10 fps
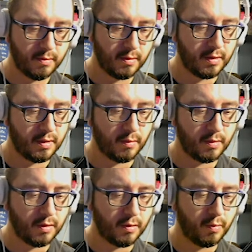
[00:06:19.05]
So we'll
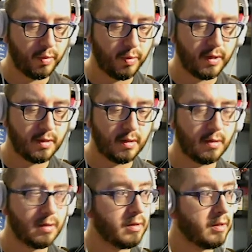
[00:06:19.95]
do print.
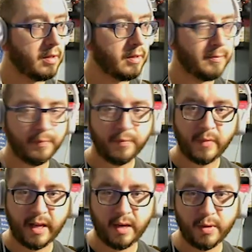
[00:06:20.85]

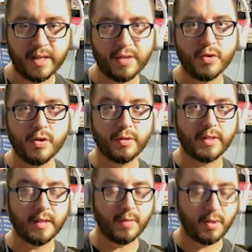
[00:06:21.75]
And I want to introduce
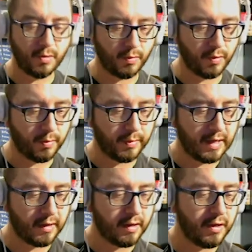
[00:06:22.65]
them to the room. Now
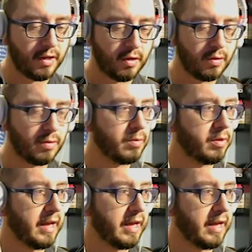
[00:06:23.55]
I'm going to do a